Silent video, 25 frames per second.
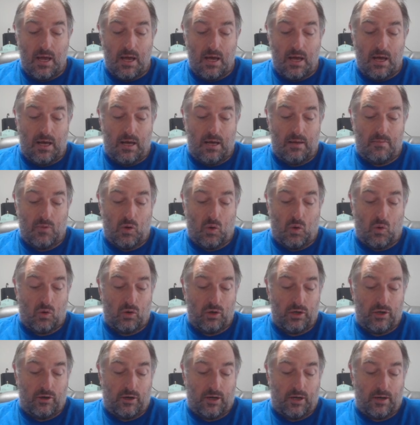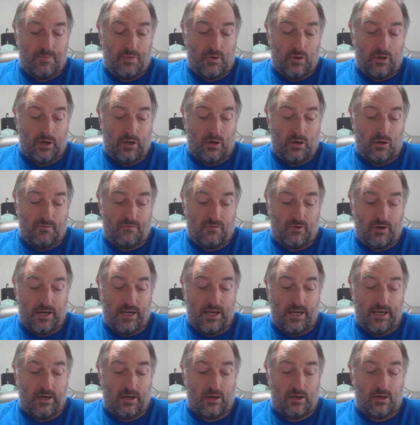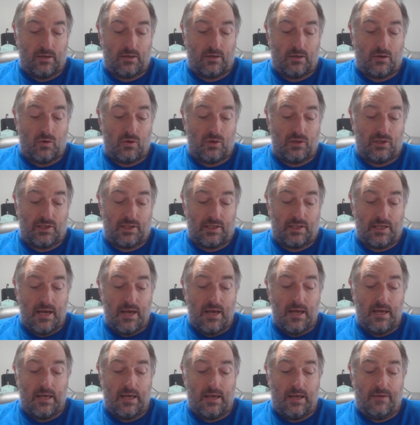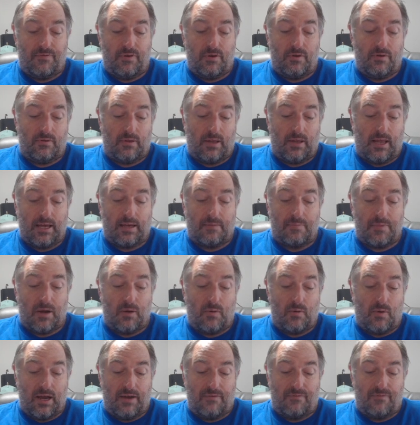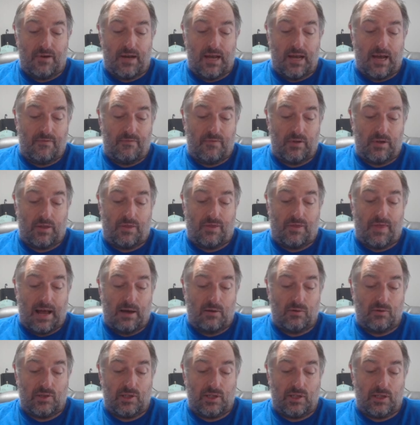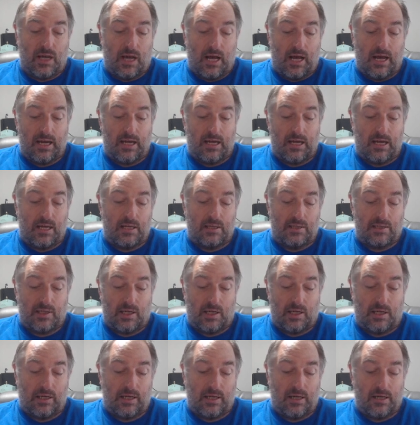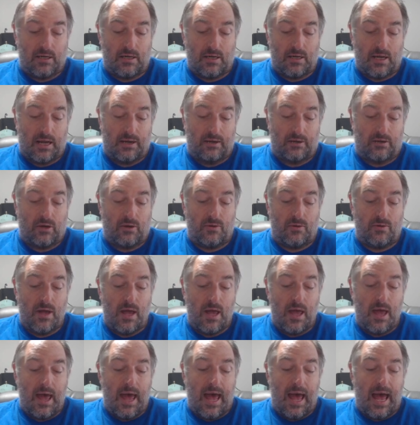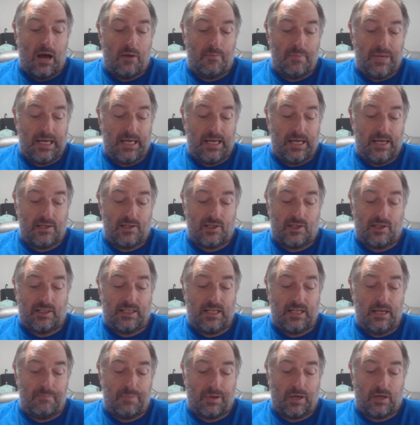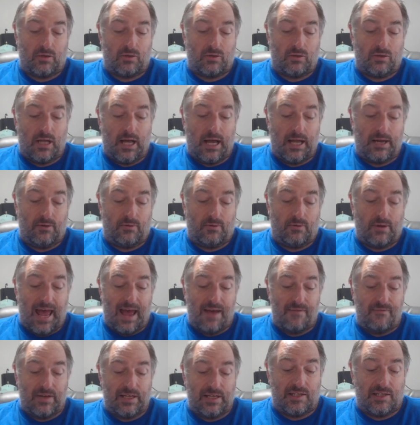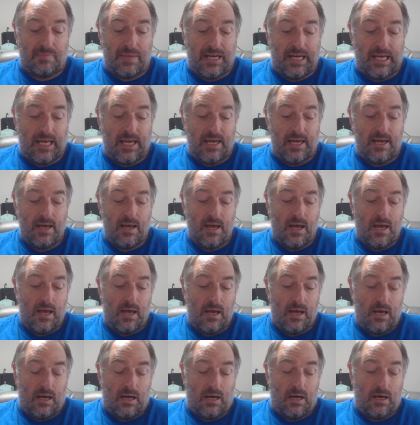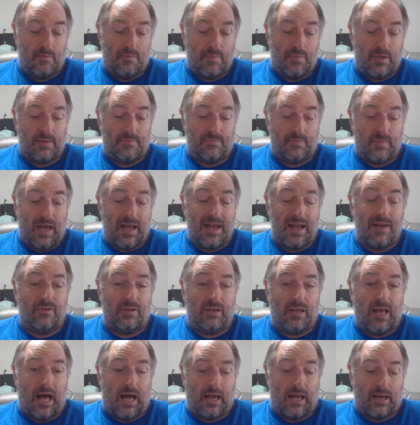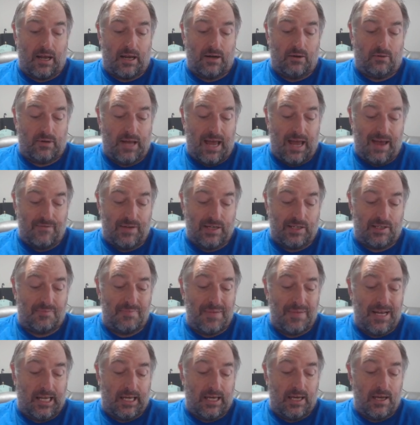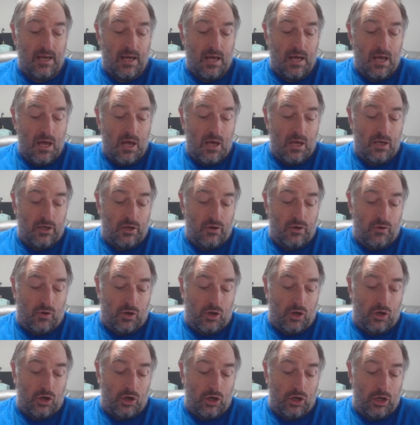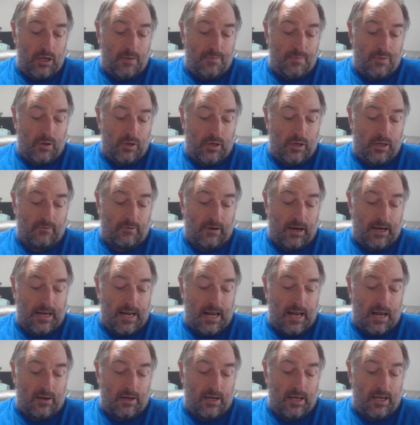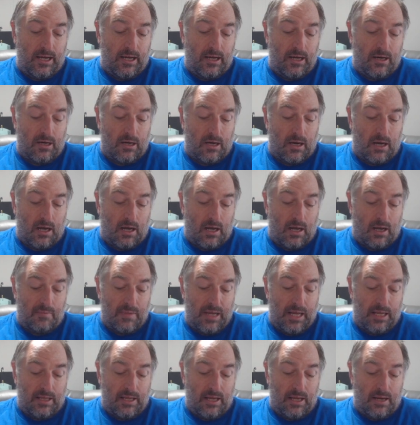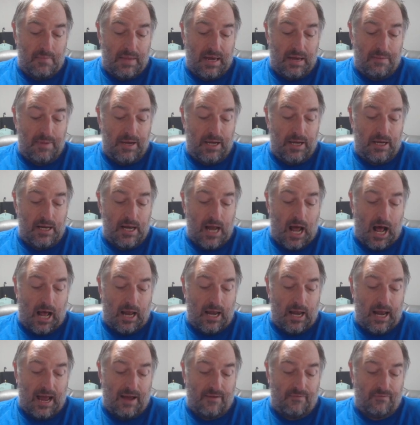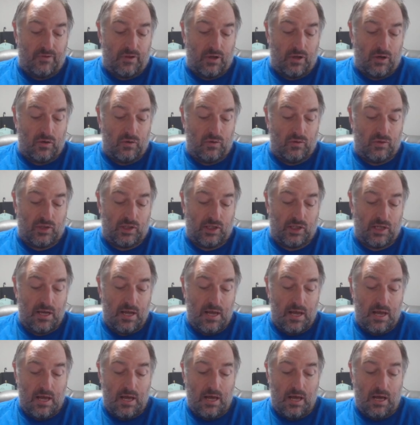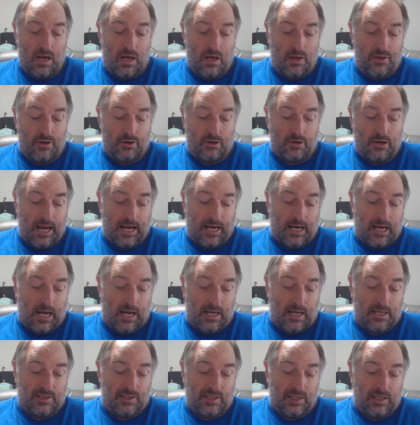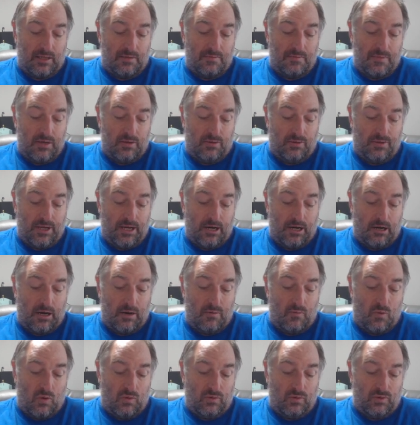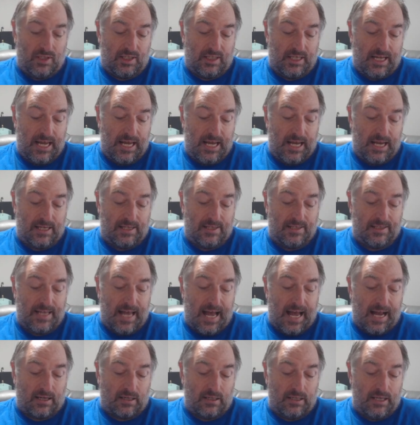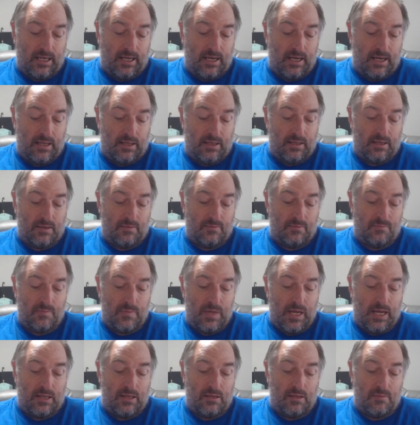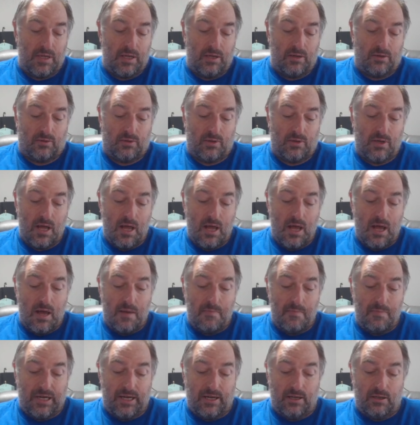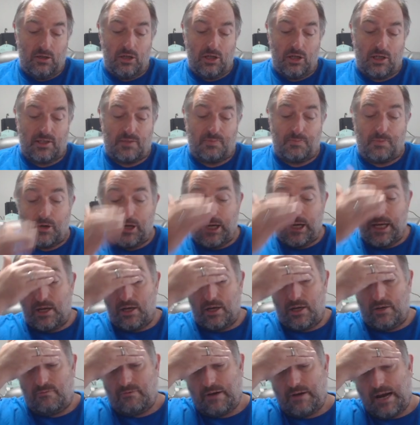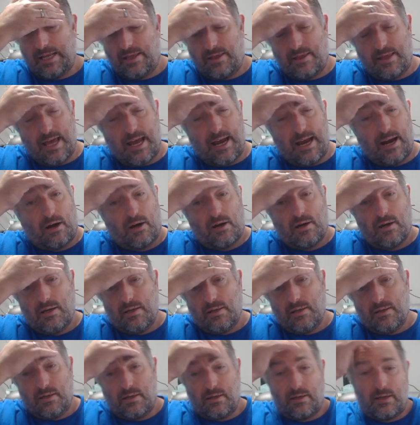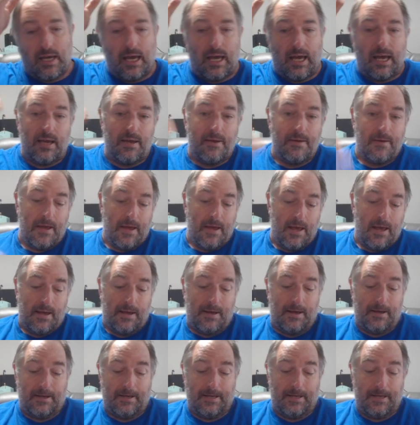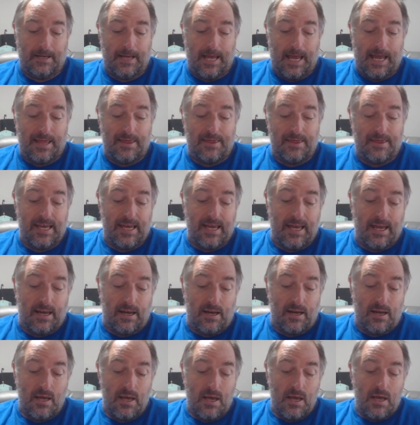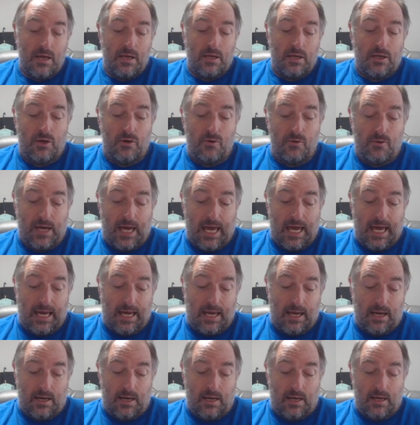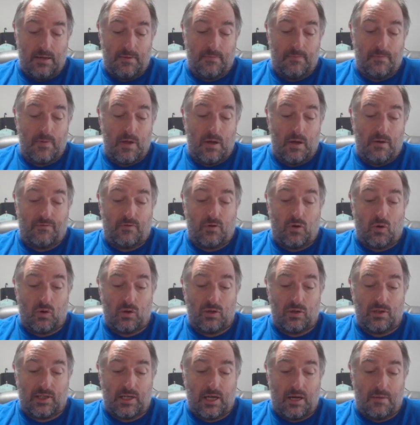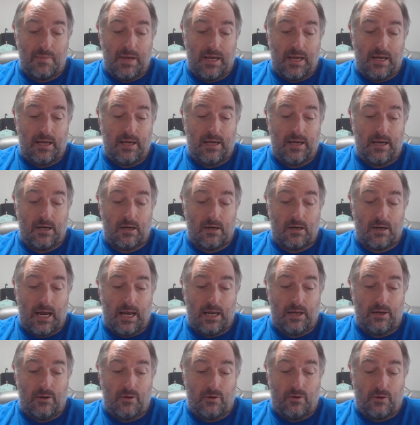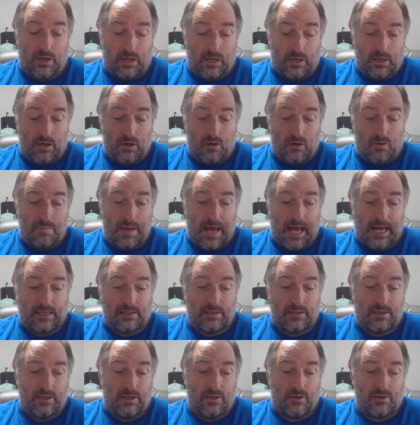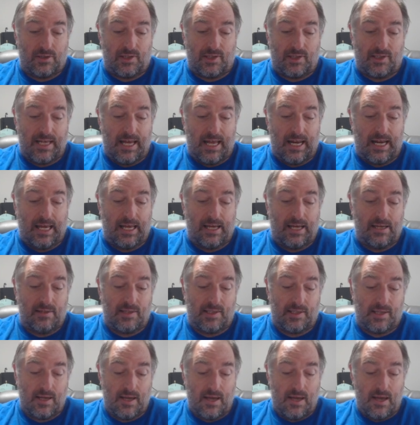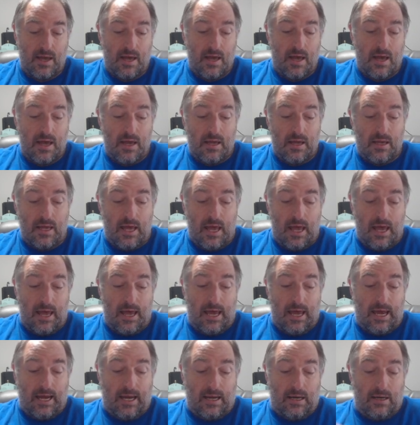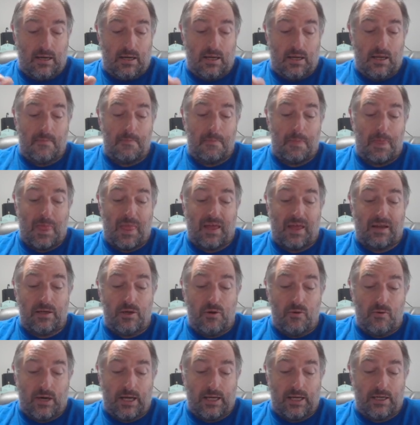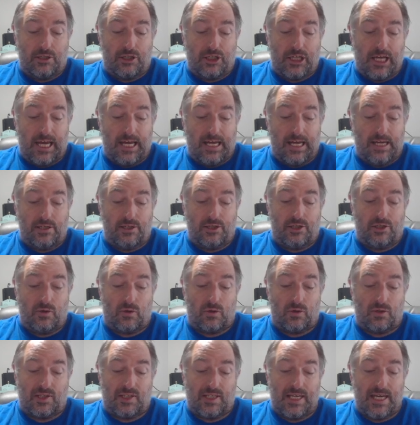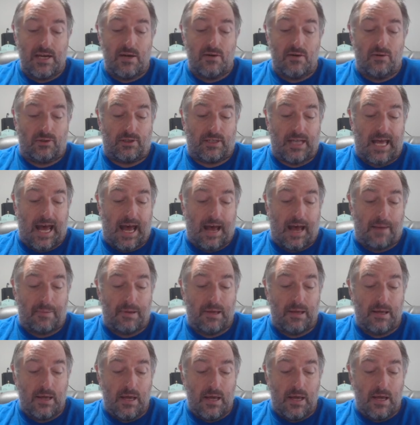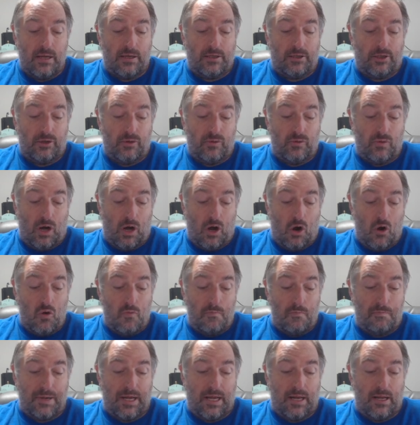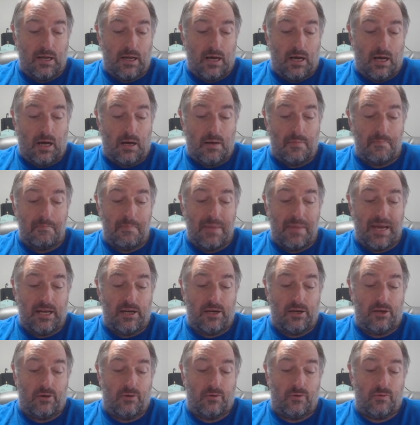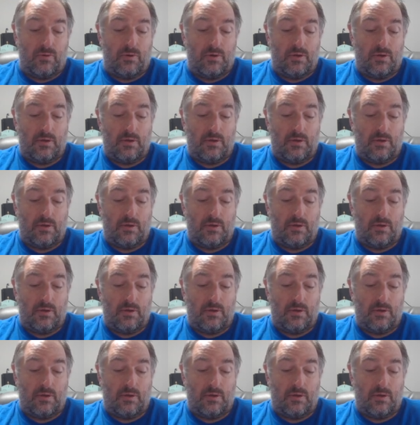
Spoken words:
Or you can put it over here. Of course, if you like my wife and have 1,000 icons on here, I don't know how many is typical. I don't have many. I have a lot. I don't have as many. You could put it right down here, and then maybe not have those other icons in the middle there. It won't stay exactly in the middle, but it looks pretty good right there. Okay, and then you can, of course, come in here and you can go back to your settings, and you can change your single tap to open menu.